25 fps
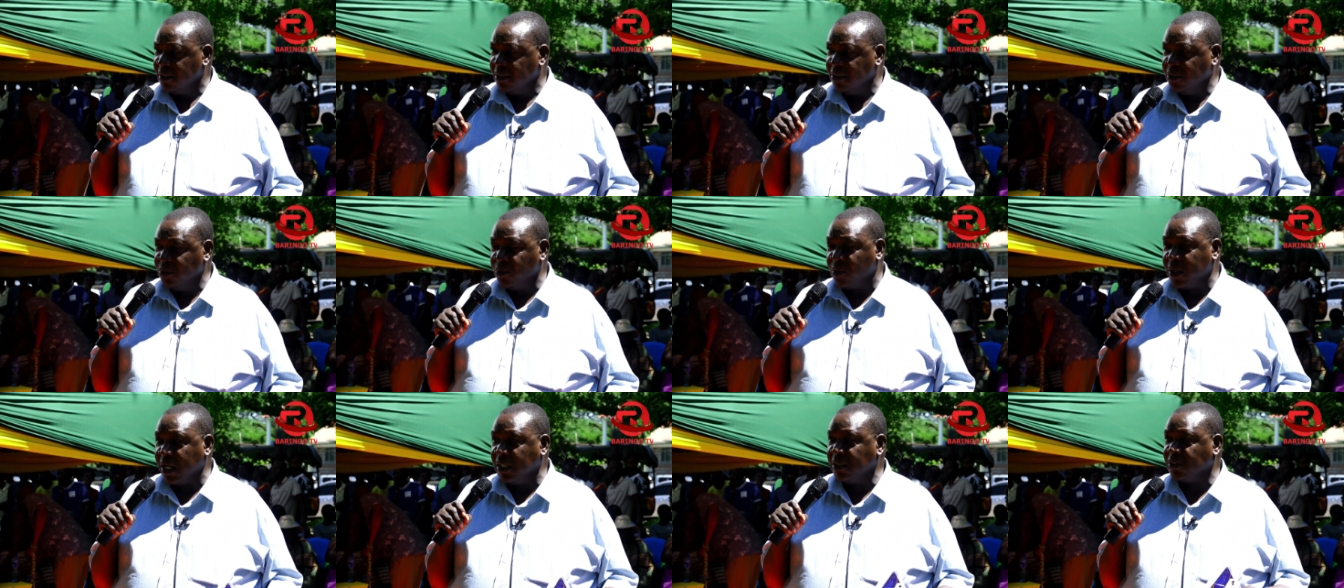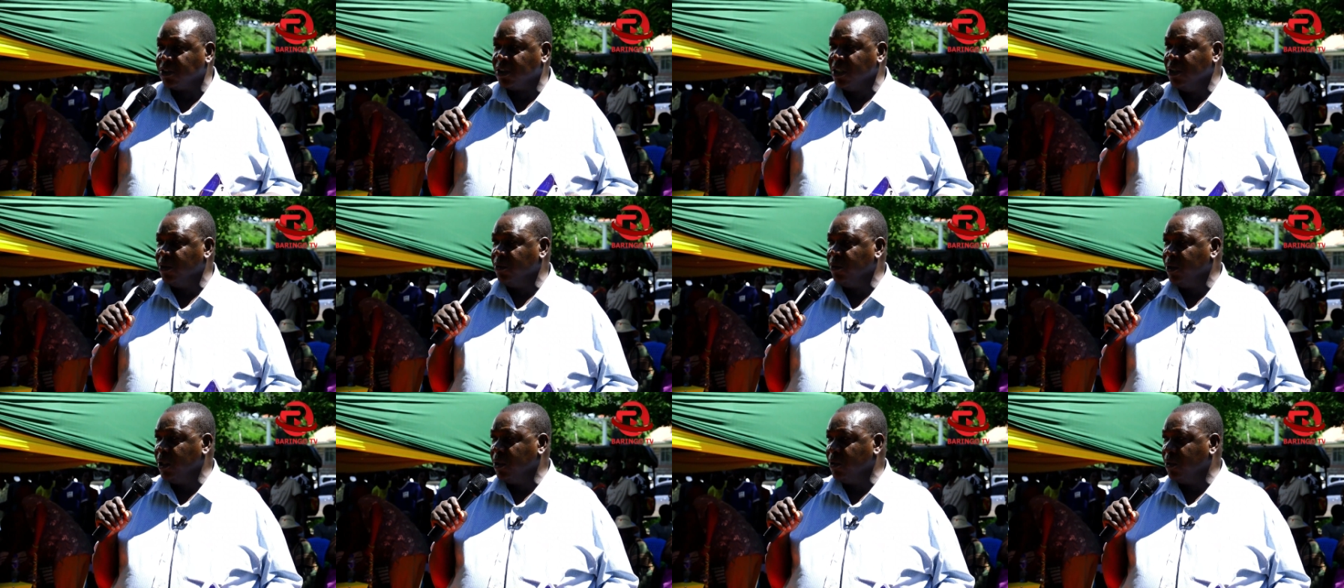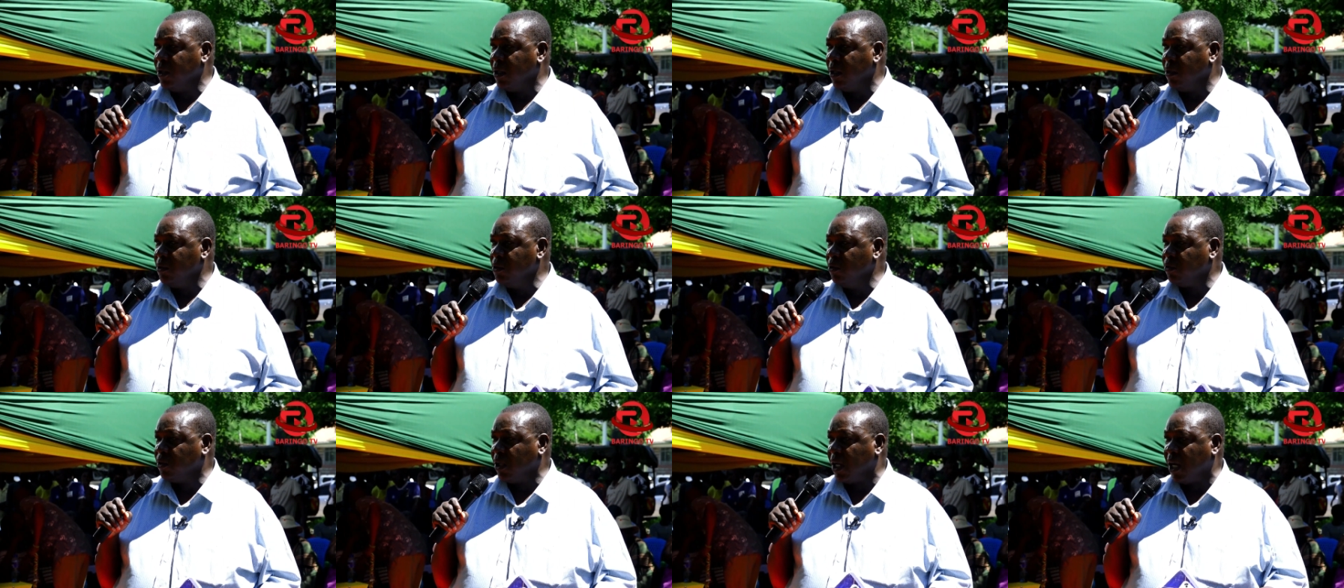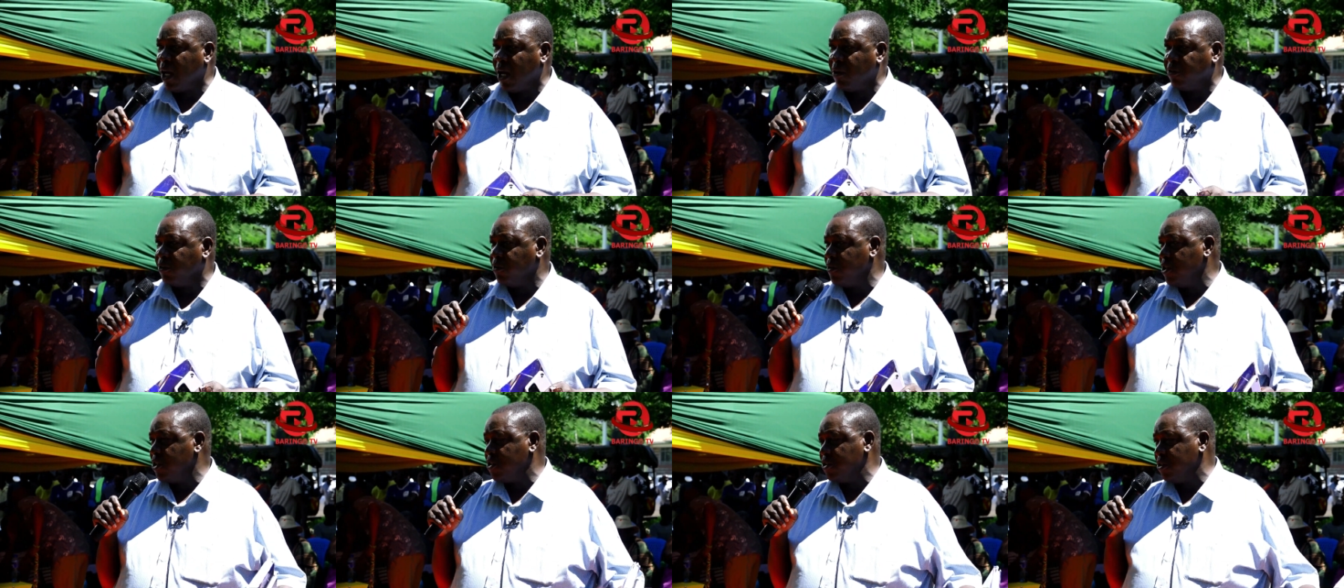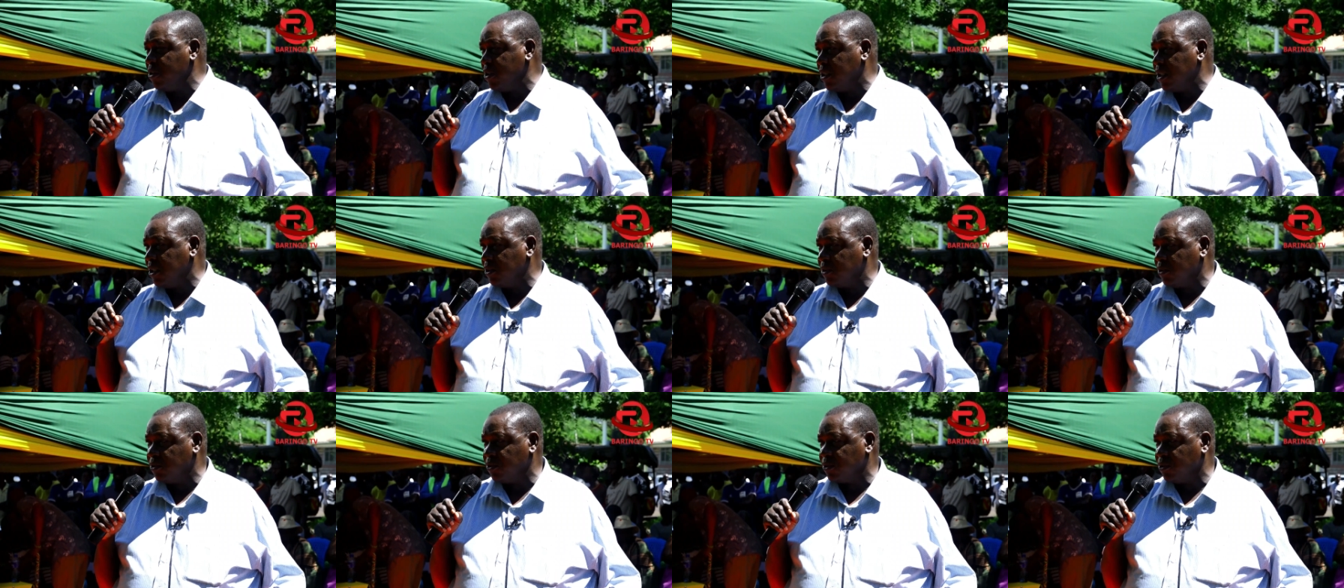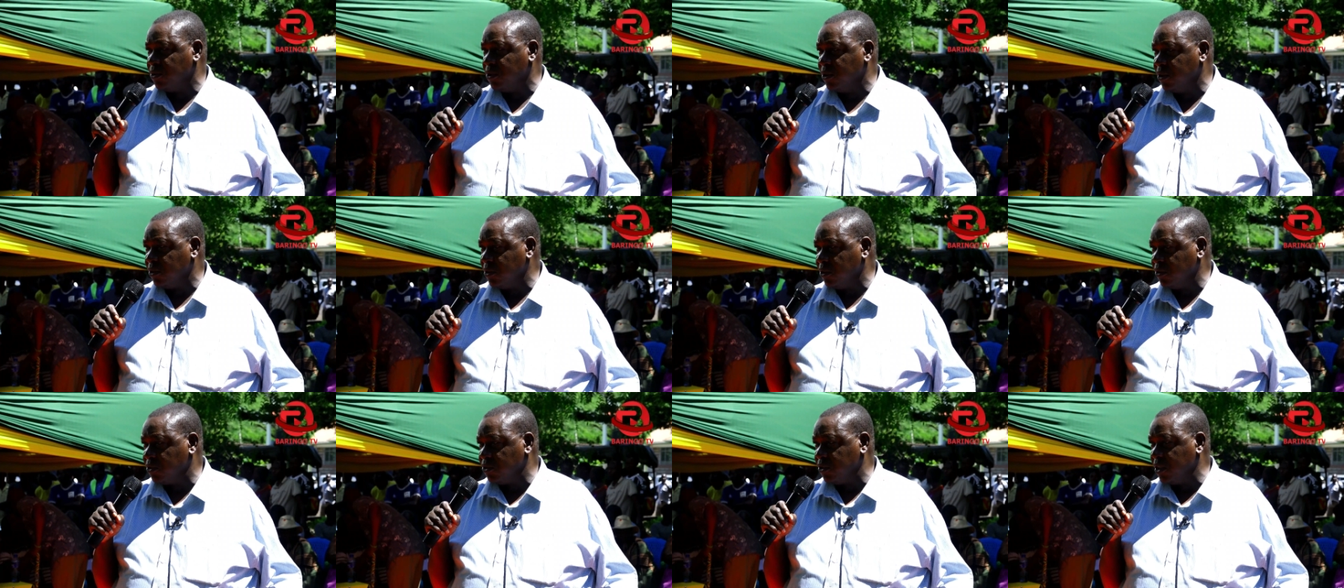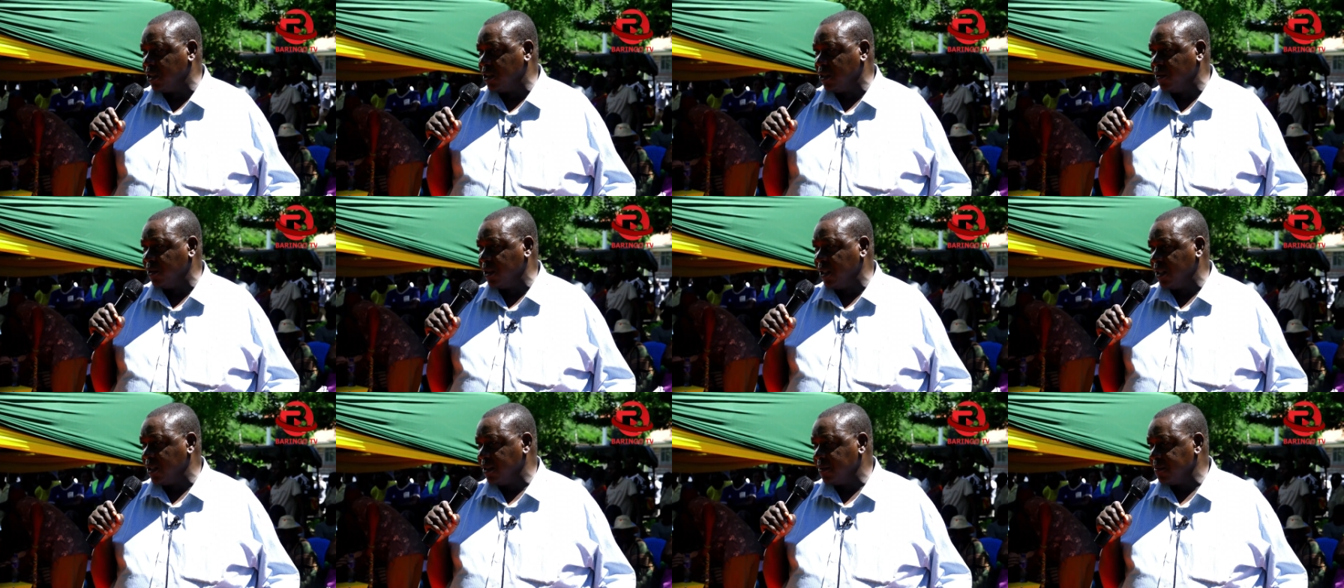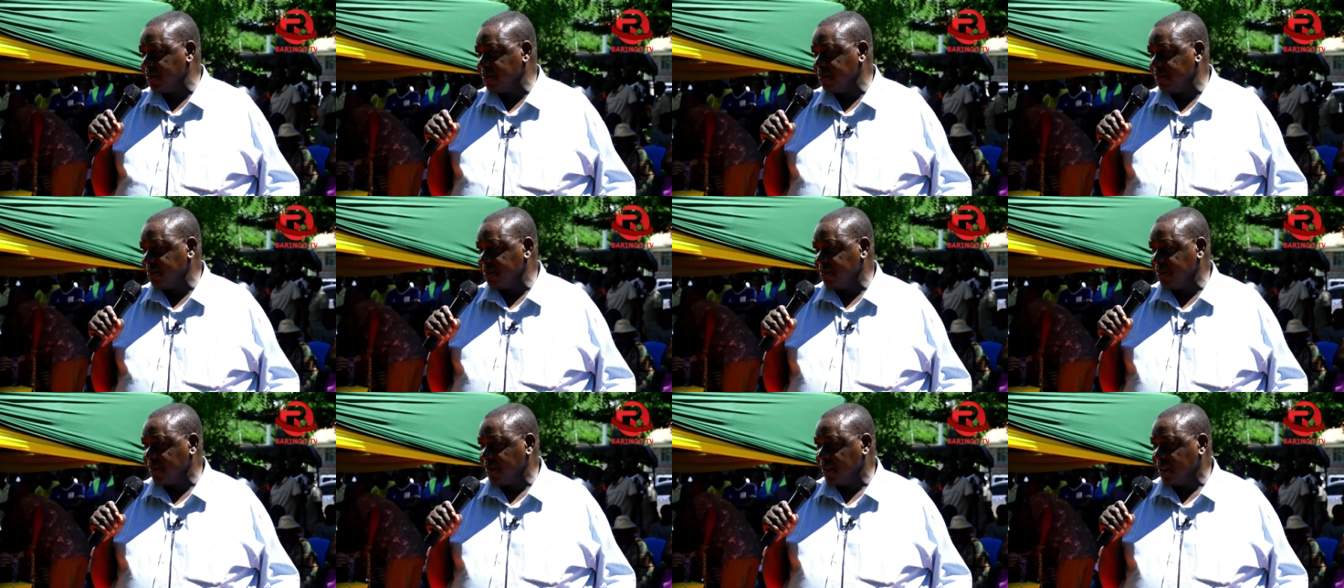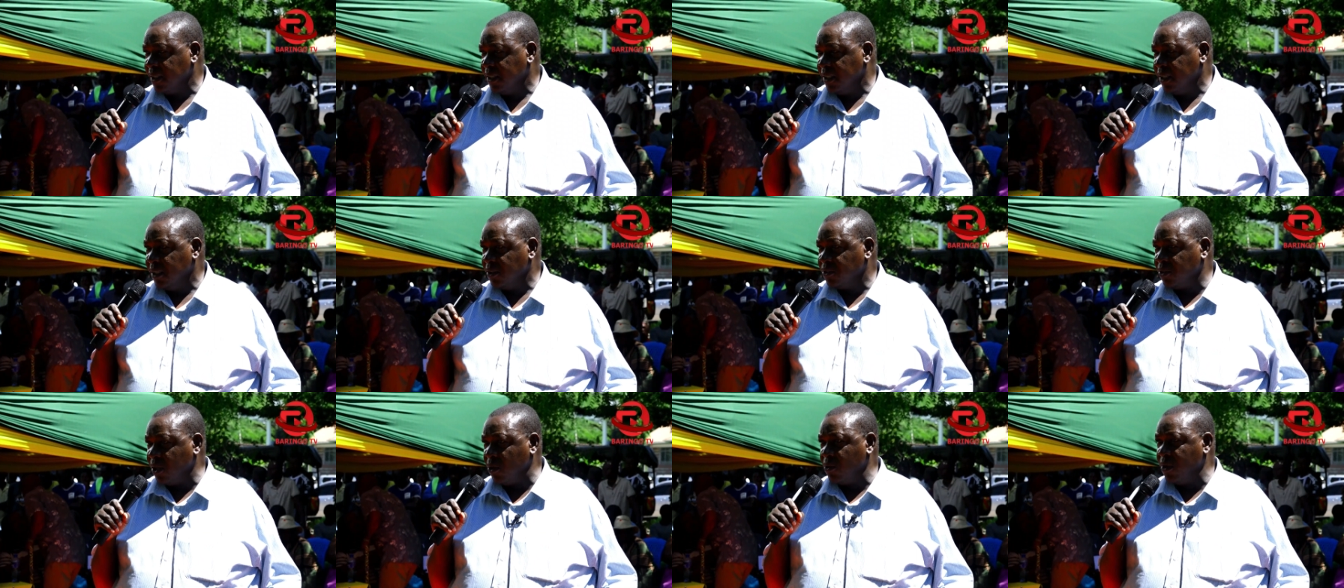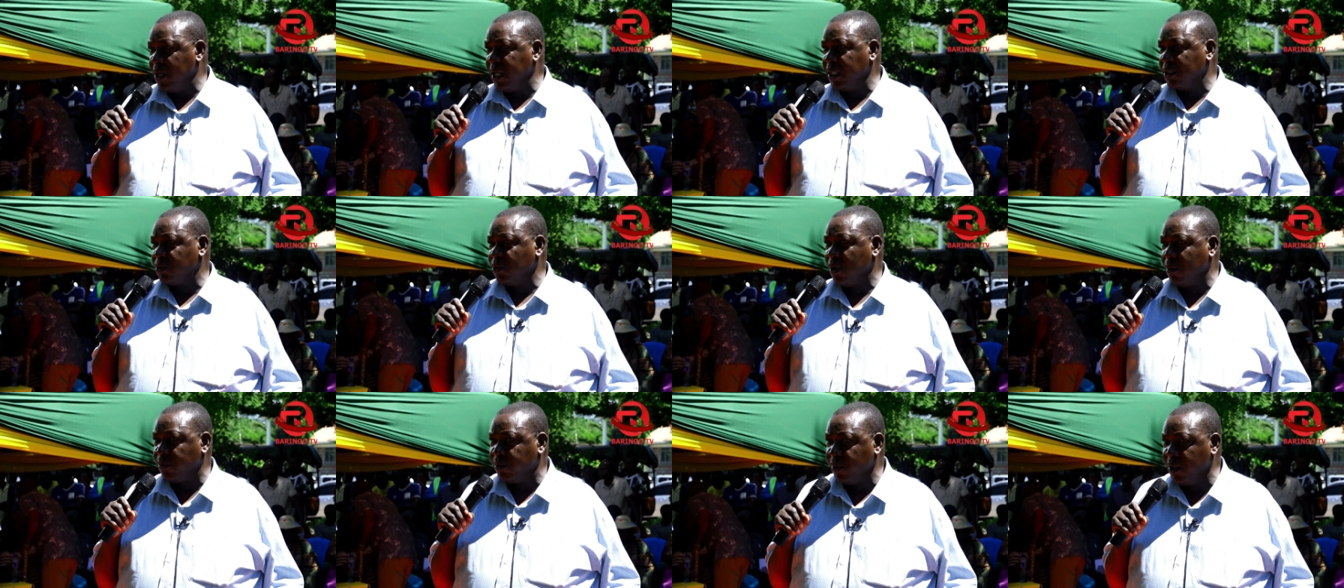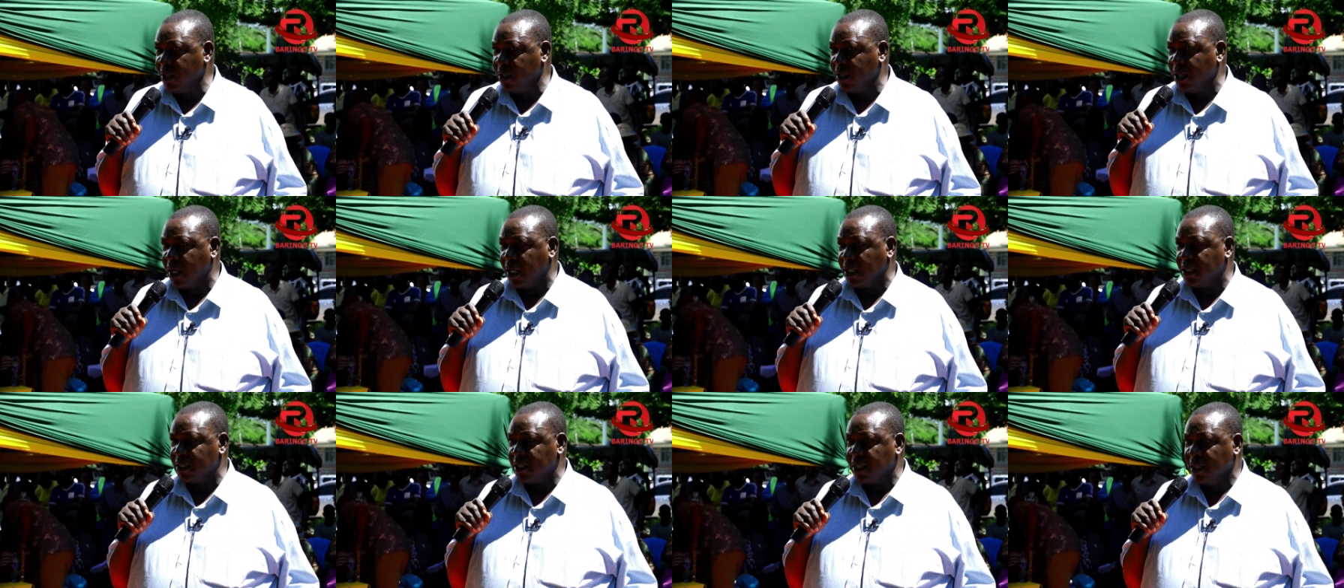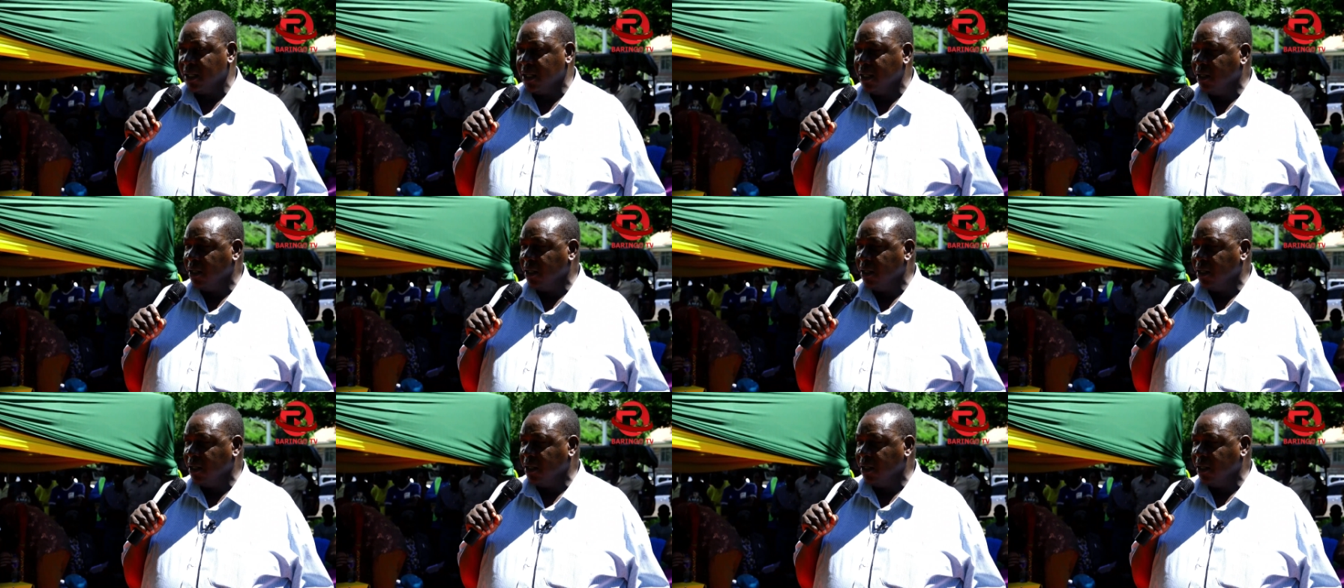you can see we will lose half of the children out of school straight away. So I would like to appeal that